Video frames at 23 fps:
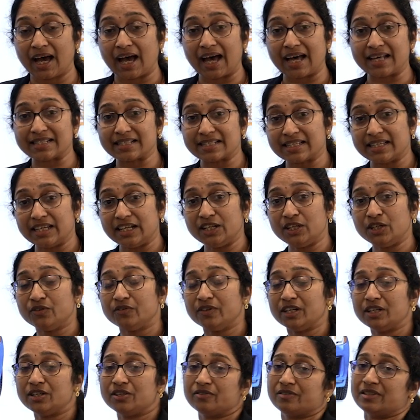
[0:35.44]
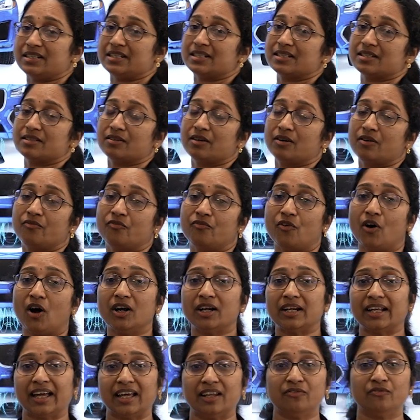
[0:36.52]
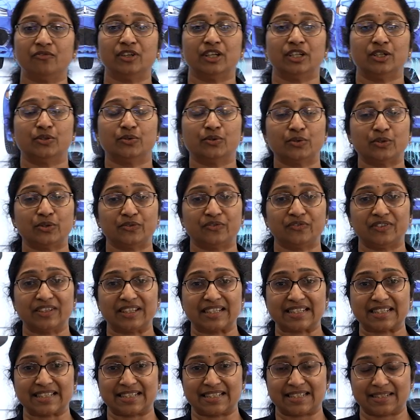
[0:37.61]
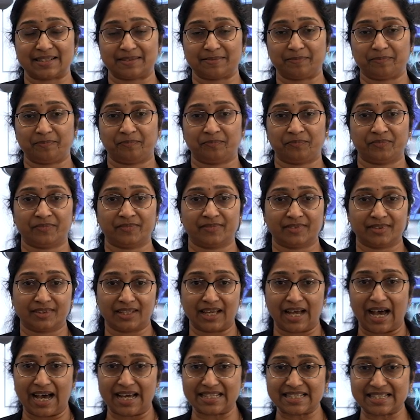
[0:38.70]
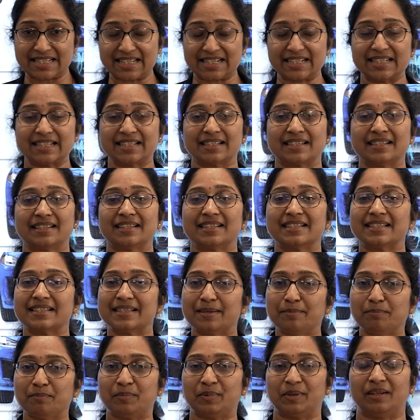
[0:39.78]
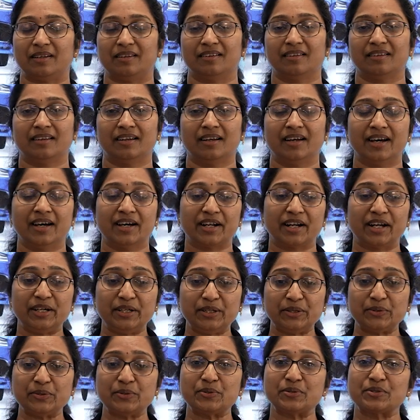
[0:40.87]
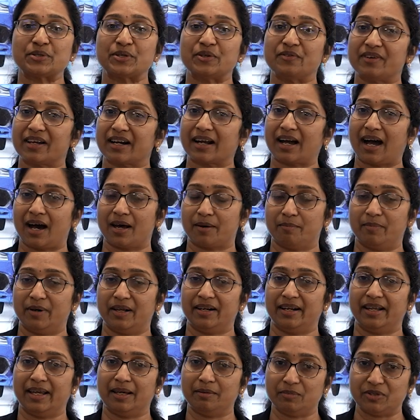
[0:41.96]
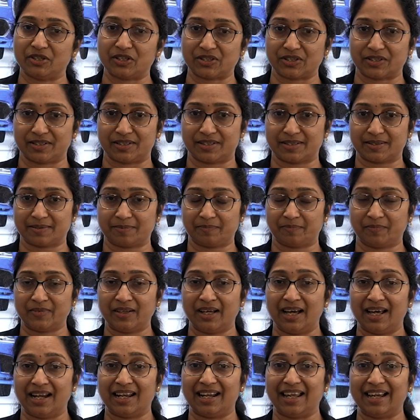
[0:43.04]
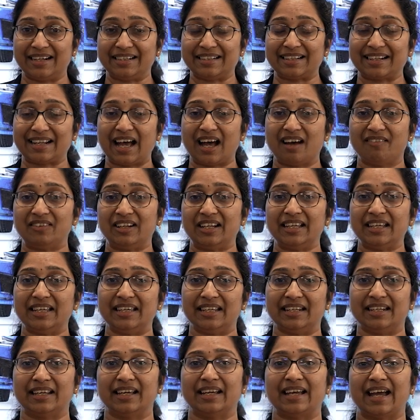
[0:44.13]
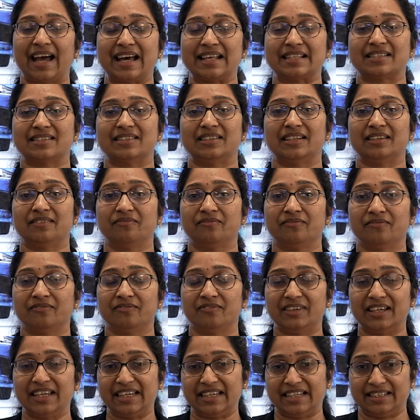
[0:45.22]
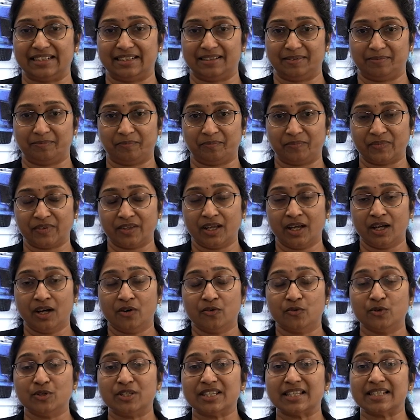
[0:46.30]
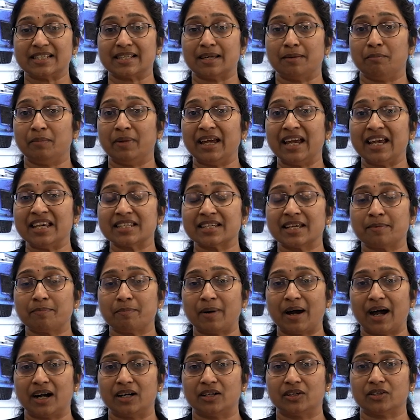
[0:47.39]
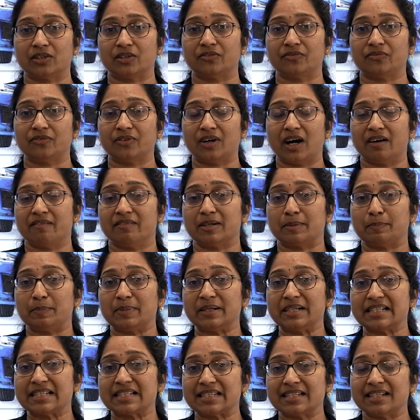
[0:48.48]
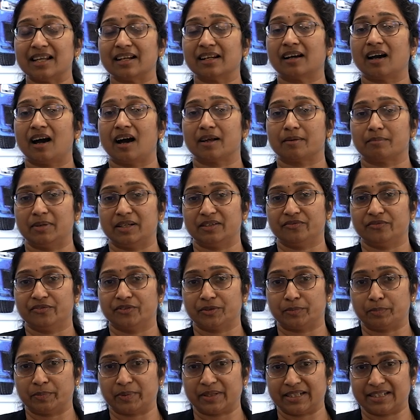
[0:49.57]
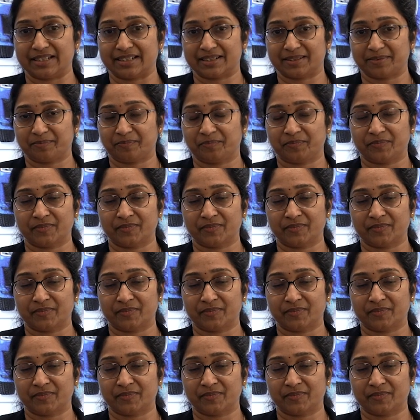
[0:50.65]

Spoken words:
As individuals, what can we do to fix it? The answer is simple. Reduce your carbon emissions, like traveling in a gasoline vehicle, which is a major part of our personal carbon footprint.